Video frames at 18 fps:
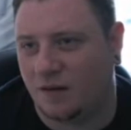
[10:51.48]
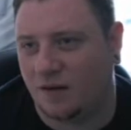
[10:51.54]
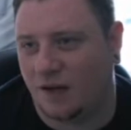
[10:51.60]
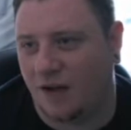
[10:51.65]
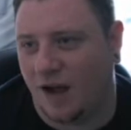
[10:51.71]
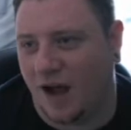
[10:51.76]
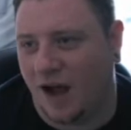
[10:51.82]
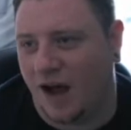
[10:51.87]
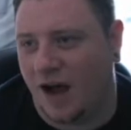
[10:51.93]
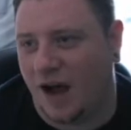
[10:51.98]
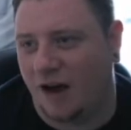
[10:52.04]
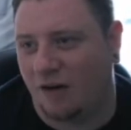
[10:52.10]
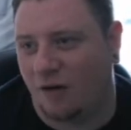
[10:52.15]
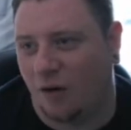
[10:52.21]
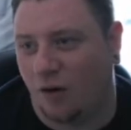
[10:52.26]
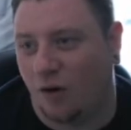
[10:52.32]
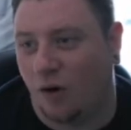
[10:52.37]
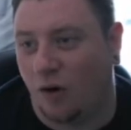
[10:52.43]

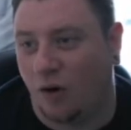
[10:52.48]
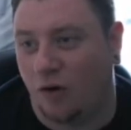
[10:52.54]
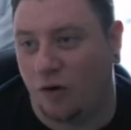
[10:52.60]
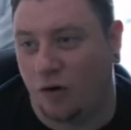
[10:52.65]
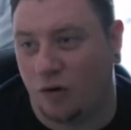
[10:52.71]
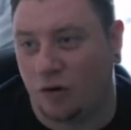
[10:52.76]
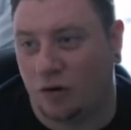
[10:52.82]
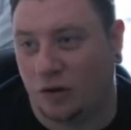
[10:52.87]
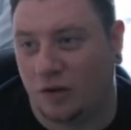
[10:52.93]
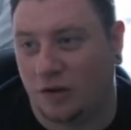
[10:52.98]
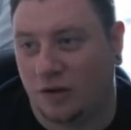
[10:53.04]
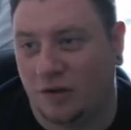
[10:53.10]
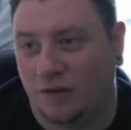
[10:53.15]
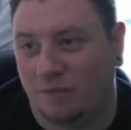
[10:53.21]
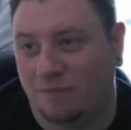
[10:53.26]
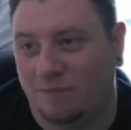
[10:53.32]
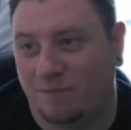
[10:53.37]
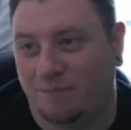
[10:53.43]
are all
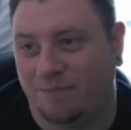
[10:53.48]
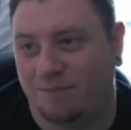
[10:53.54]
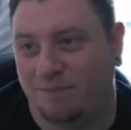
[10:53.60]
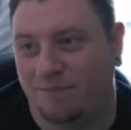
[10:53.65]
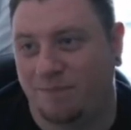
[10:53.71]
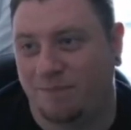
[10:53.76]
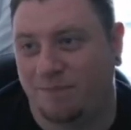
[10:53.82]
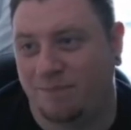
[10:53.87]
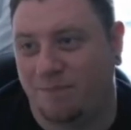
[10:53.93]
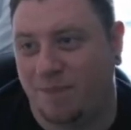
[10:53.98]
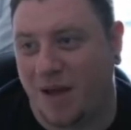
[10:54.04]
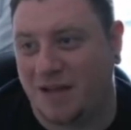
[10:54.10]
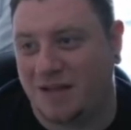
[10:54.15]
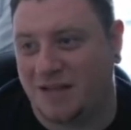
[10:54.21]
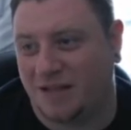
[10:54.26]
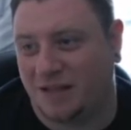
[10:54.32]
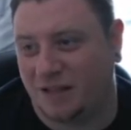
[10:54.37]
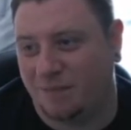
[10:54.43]

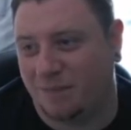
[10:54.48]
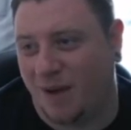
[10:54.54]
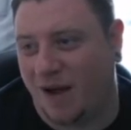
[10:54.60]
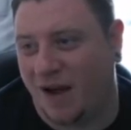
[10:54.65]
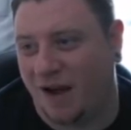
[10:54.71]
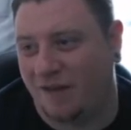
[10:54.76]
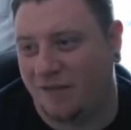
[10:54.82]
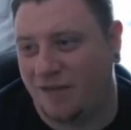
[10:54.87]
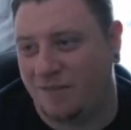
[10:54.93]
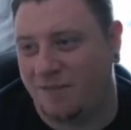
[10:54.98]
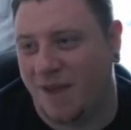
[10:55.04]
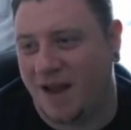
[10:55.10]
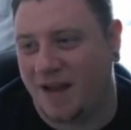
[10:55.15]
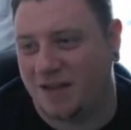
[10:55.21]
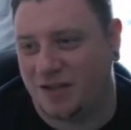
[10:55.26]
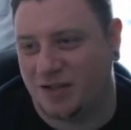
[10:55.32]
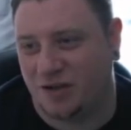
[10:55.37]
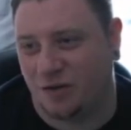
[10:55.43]
basically part of the
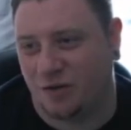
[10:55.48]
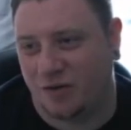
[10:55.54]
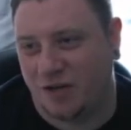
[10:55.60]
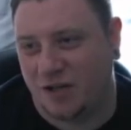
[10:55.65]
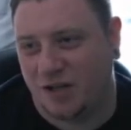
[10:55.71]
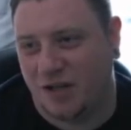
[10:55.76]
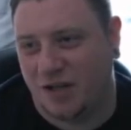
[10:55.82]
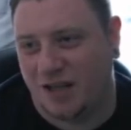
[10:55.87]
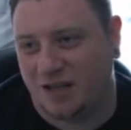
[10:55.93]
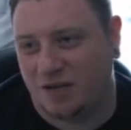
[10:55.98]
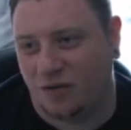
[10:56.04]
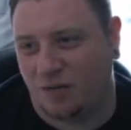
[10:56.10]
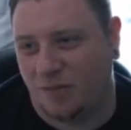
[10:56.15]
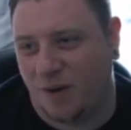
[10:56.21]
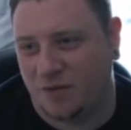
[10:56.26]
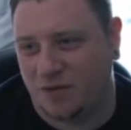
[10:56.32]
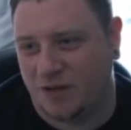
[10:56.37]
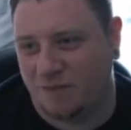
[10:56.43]
main story. It's
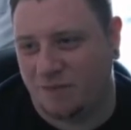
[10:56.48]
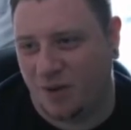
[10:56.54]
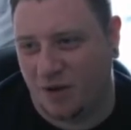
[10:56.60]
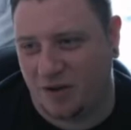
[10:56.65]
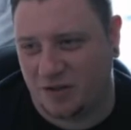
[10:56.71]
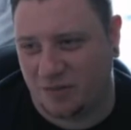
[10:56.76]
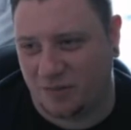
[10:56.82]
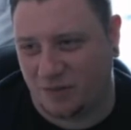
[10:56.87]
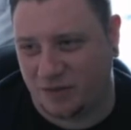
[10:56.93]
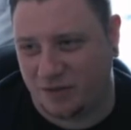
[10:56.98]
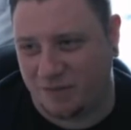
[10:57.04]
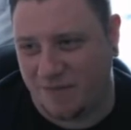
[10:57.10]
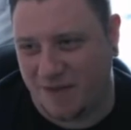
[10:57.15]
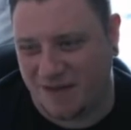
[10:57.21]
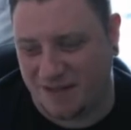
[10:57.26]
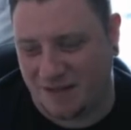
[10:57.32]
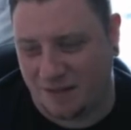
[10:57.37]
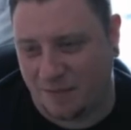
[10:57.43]
almost impossible to
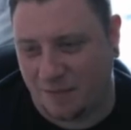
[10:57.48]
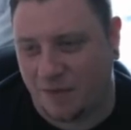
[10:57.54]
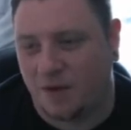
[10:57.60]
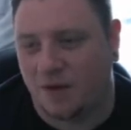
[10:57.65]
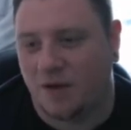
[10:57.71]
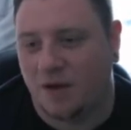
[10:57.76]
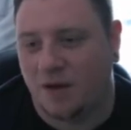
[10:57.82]
miss them.